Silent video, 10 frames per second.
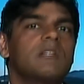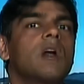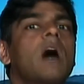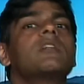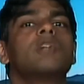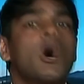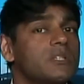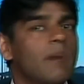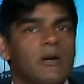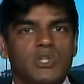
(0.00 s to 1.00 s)
are not
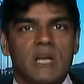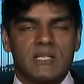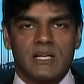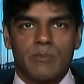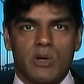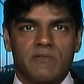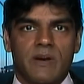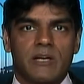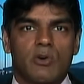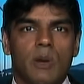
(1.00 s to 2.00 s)
about genetically
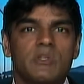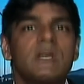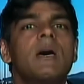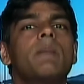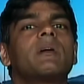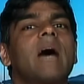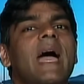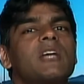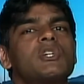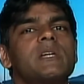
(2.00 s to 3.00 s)
modified crops, but are
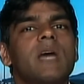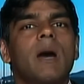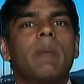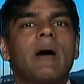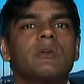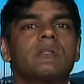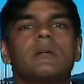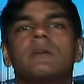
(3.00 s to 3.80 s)
actually about uh,